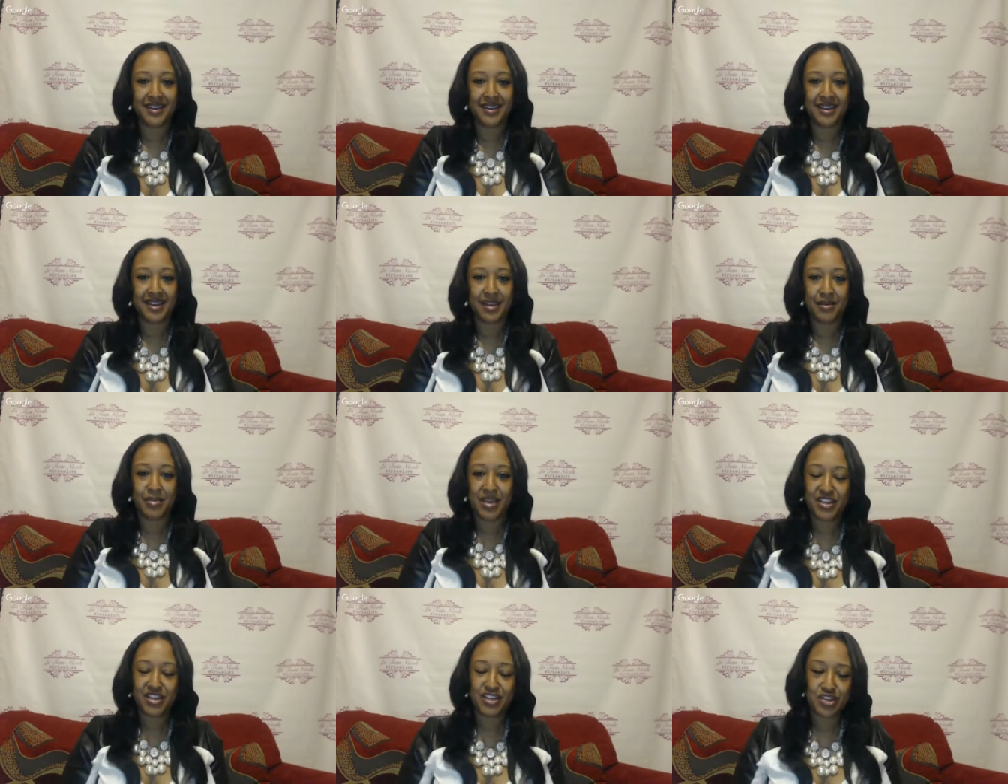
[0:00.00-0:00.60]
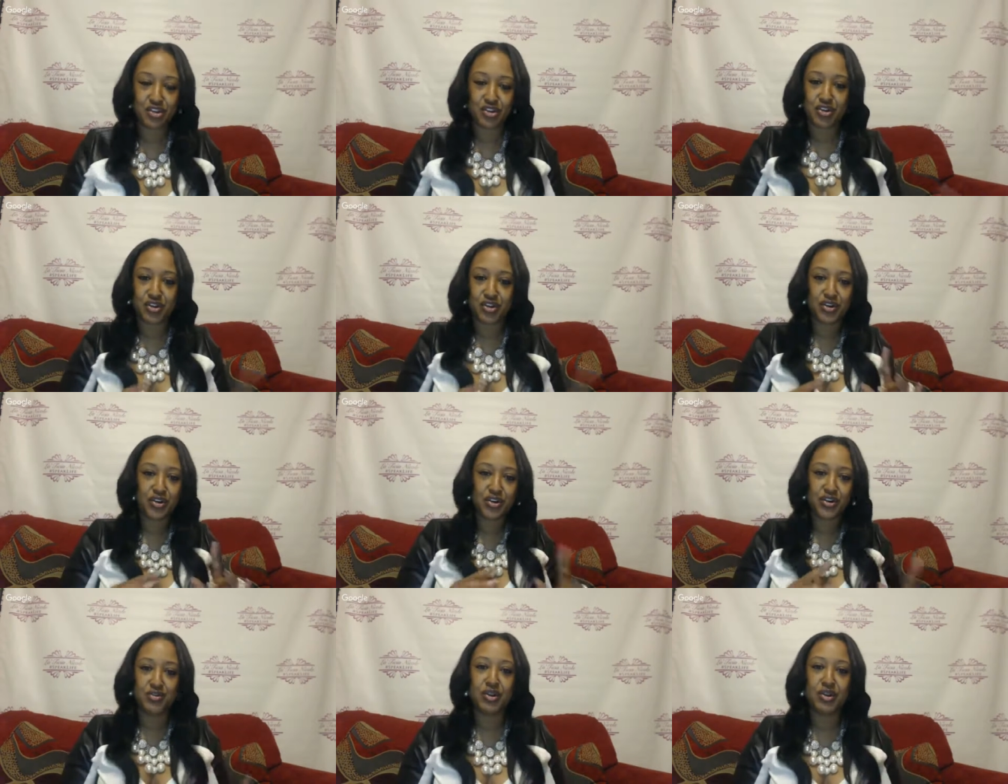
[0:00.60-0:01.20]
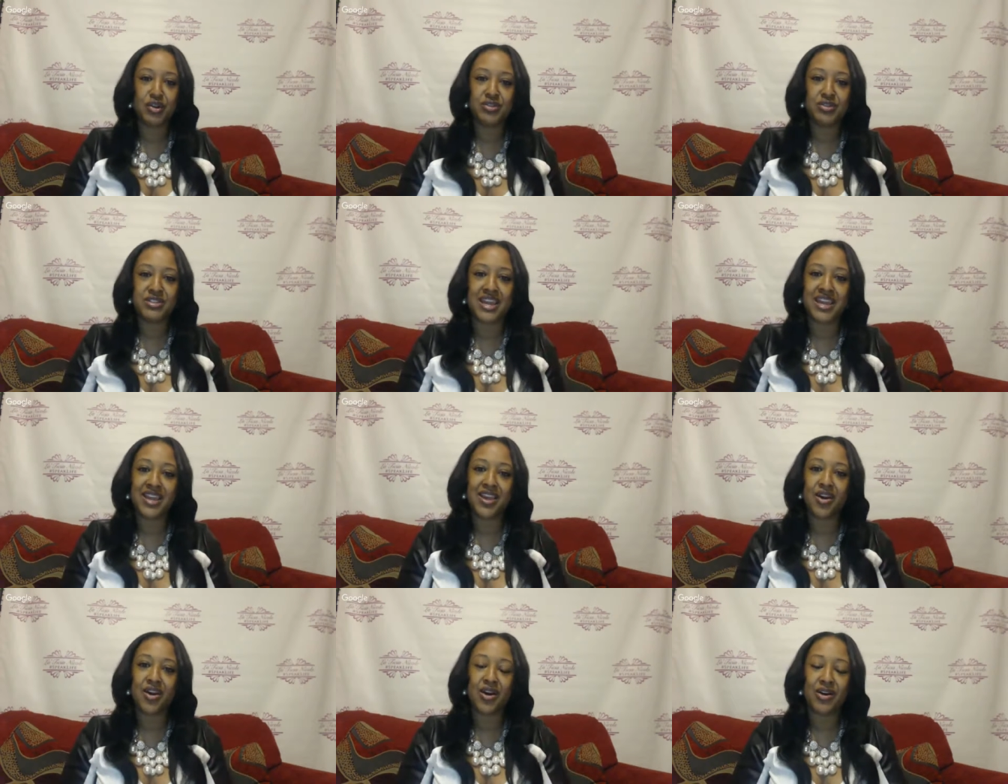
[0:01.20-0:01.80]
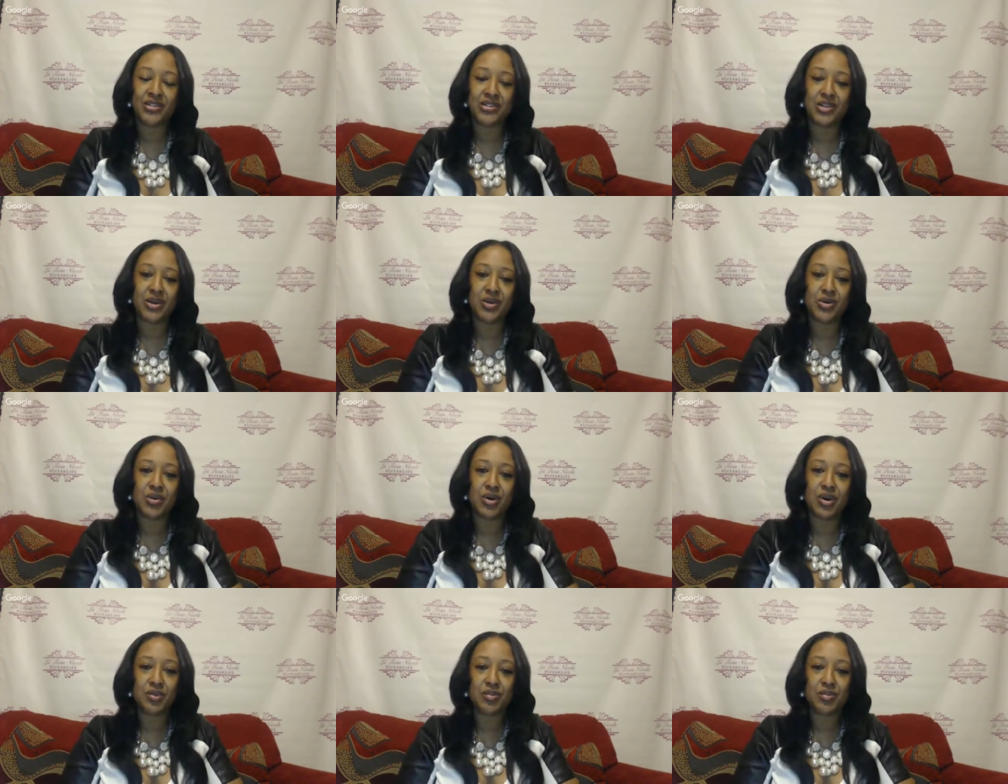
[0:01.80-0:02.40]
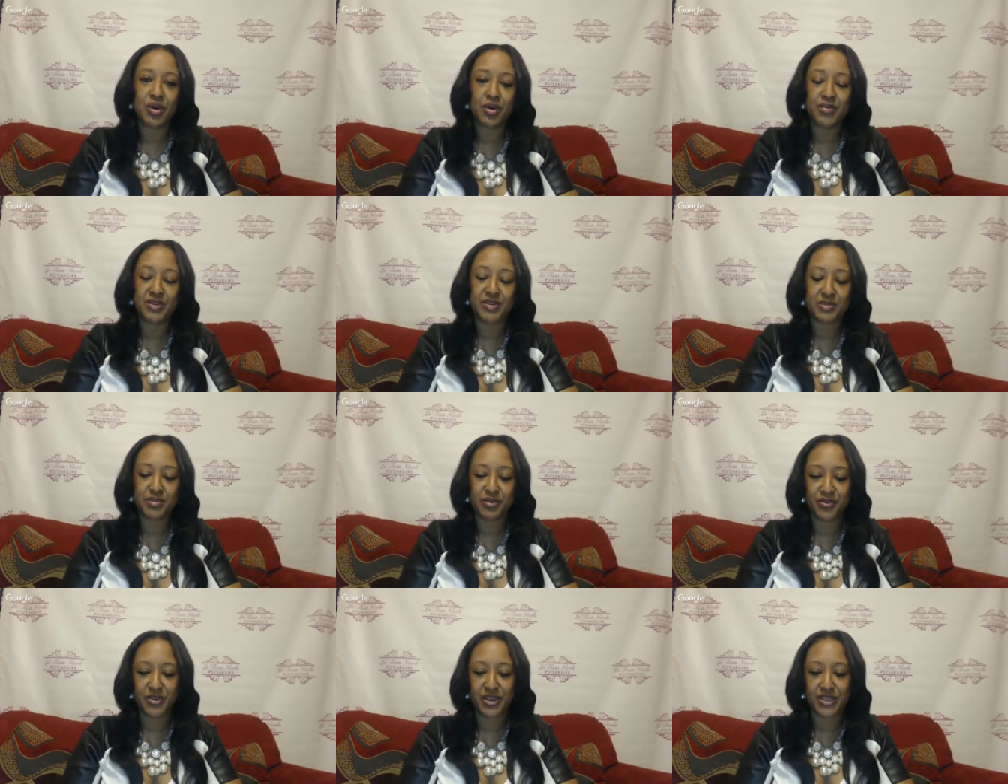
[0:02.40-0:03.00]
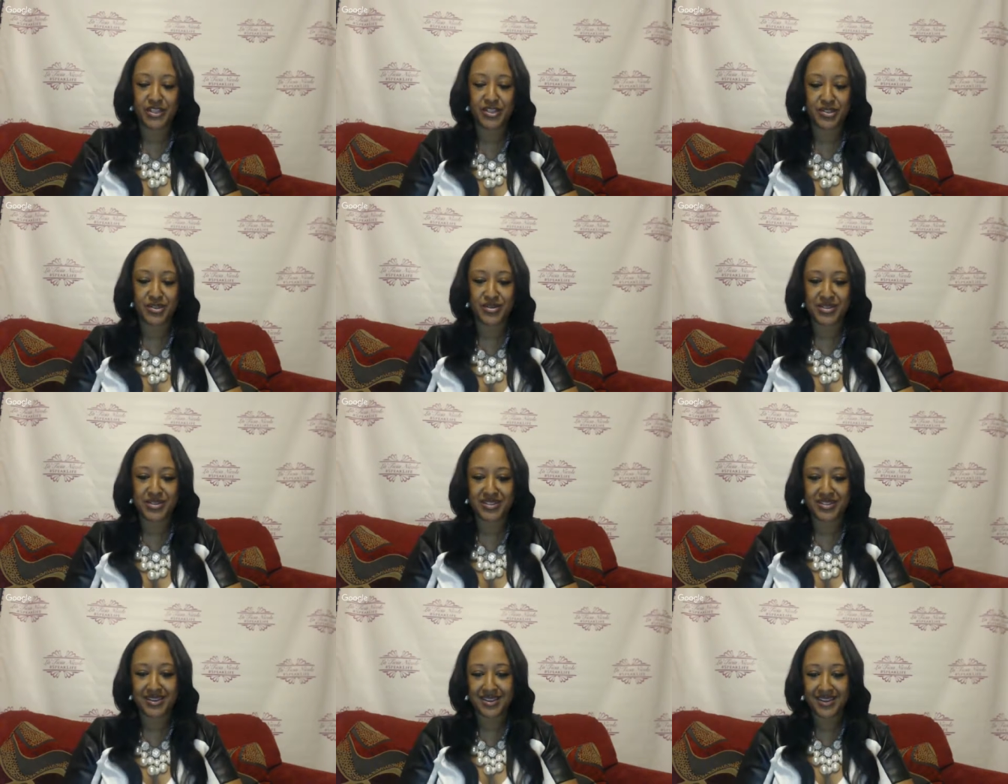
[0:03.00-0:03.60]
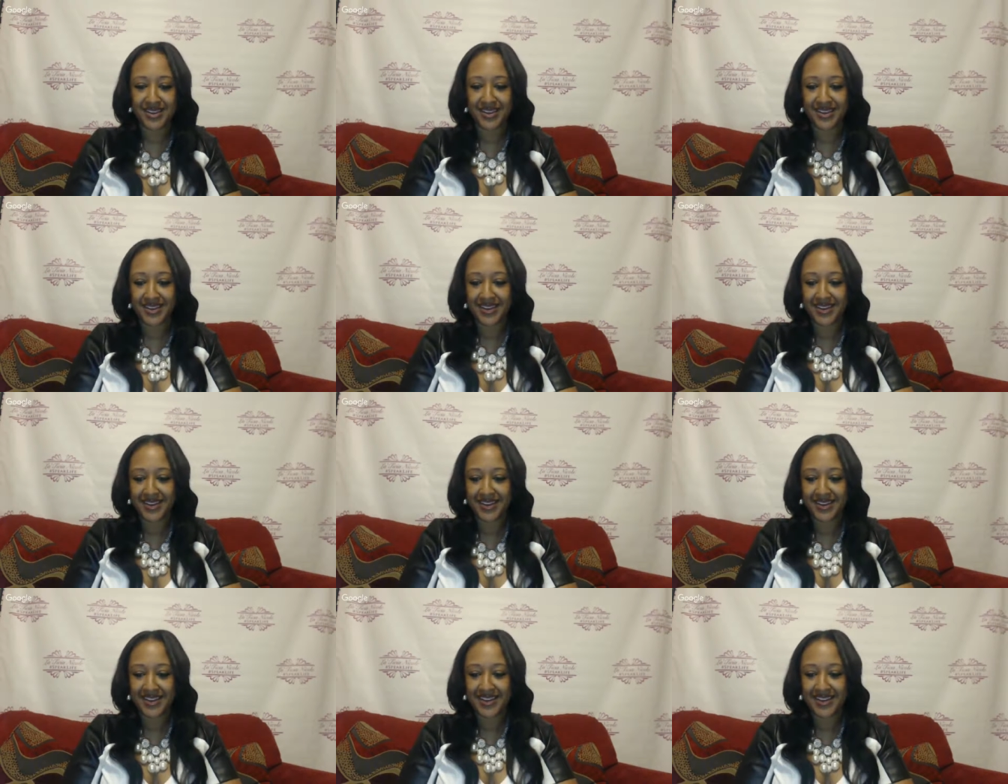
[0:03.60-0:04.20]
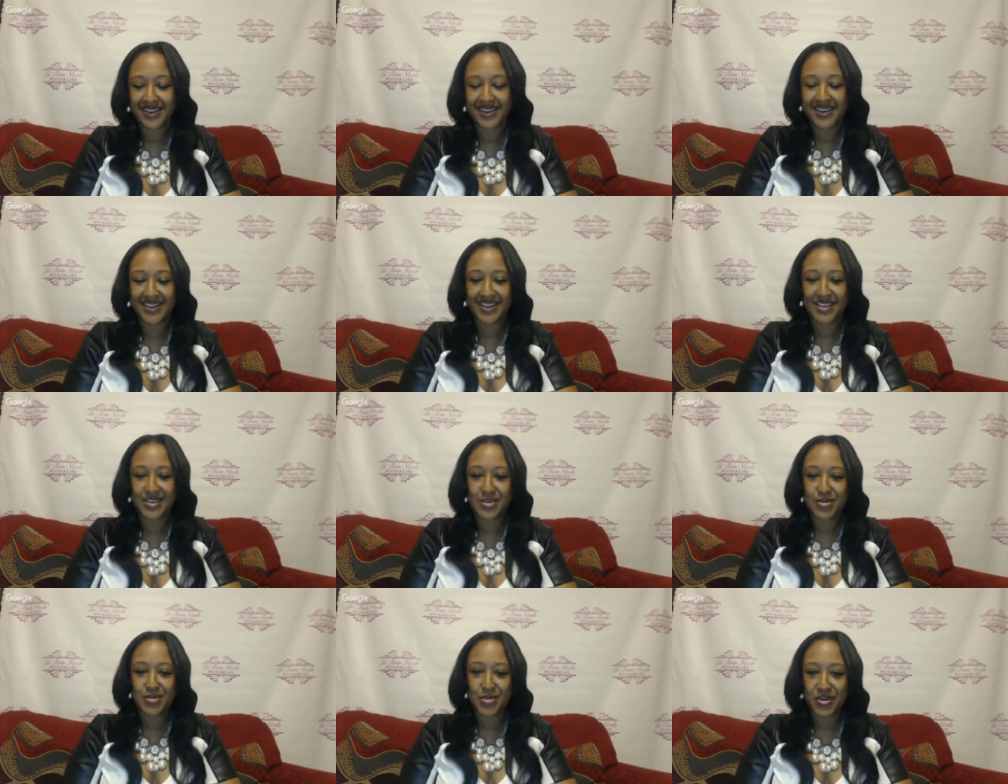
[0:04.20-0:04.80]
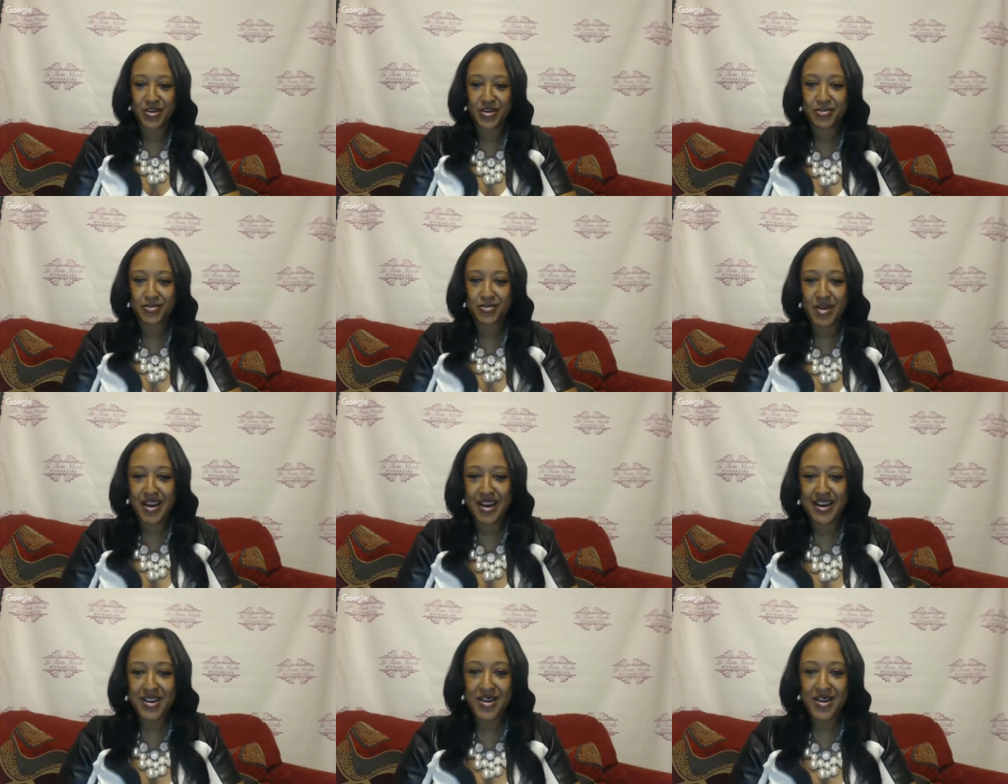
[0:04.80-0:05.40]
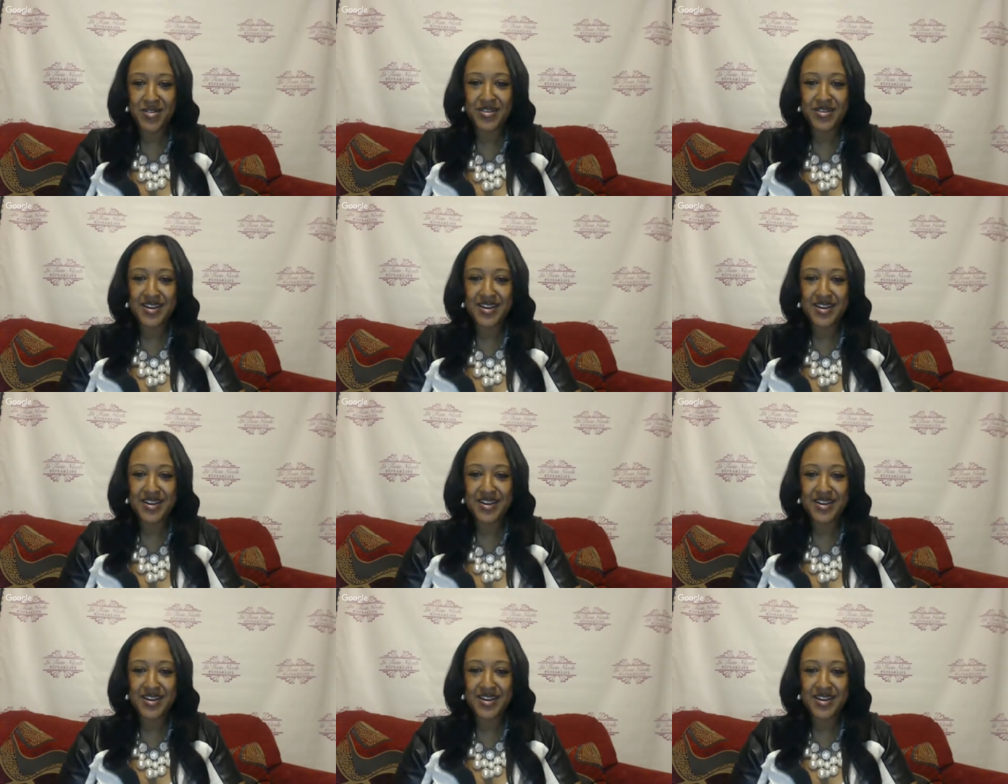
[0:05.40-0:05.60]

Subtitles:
and make sure you notate also on Purpose Professionals. You ready over